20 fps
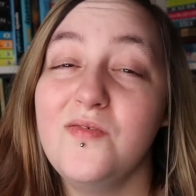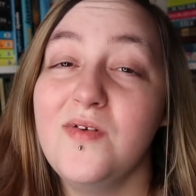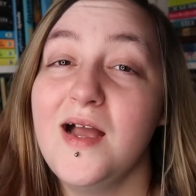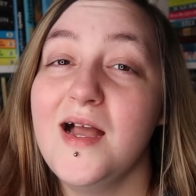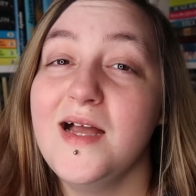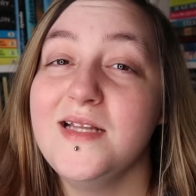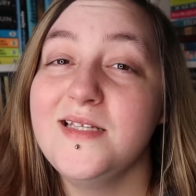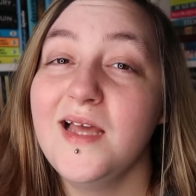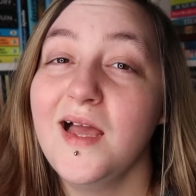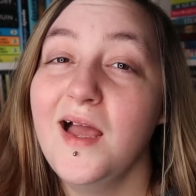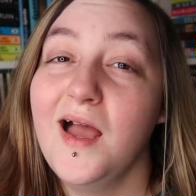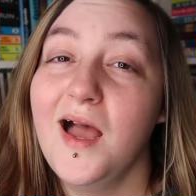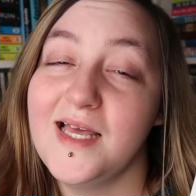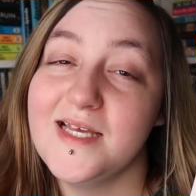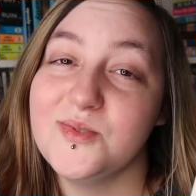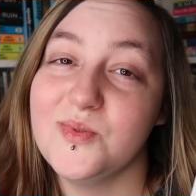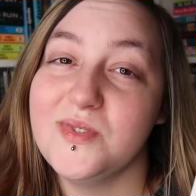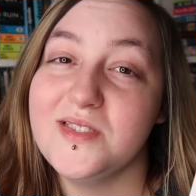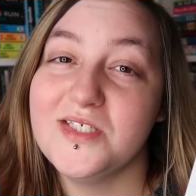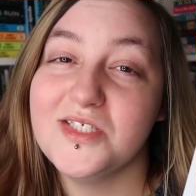read
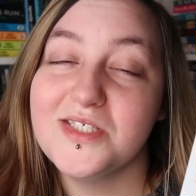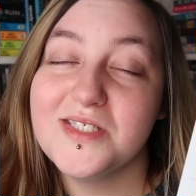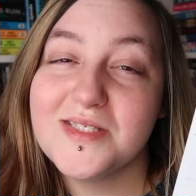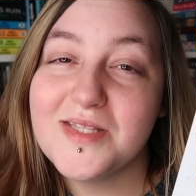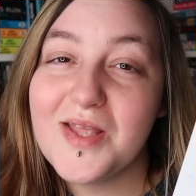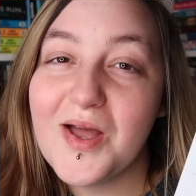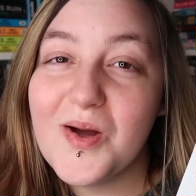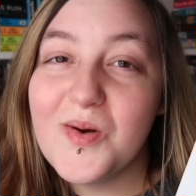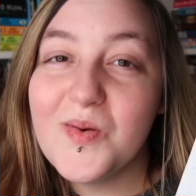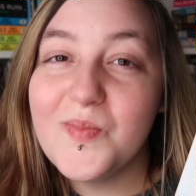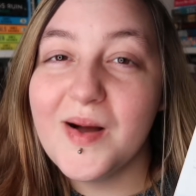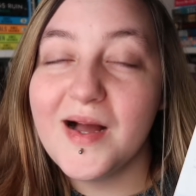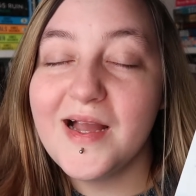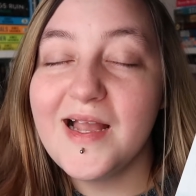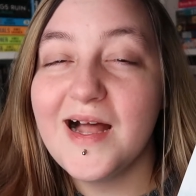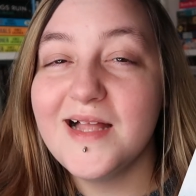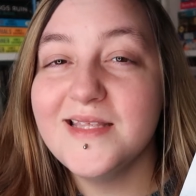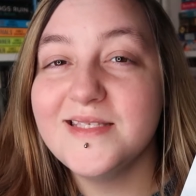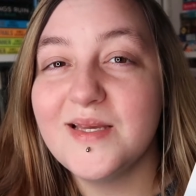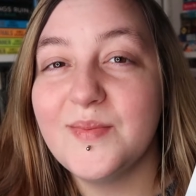Last Winter's Snow by
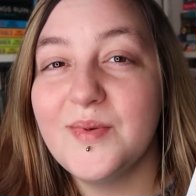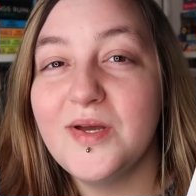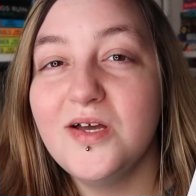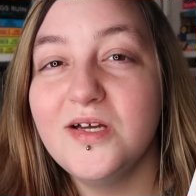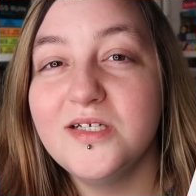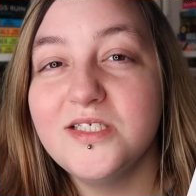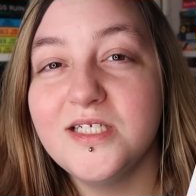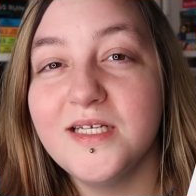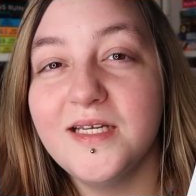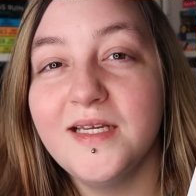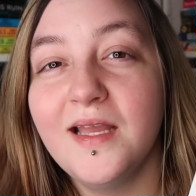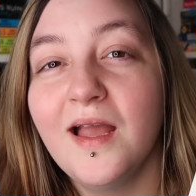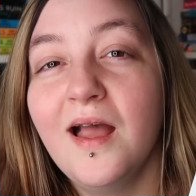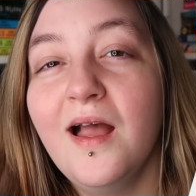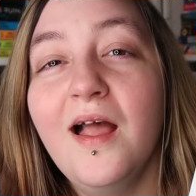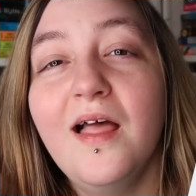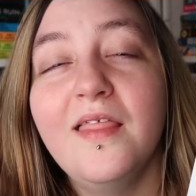Hans M. Hirschi.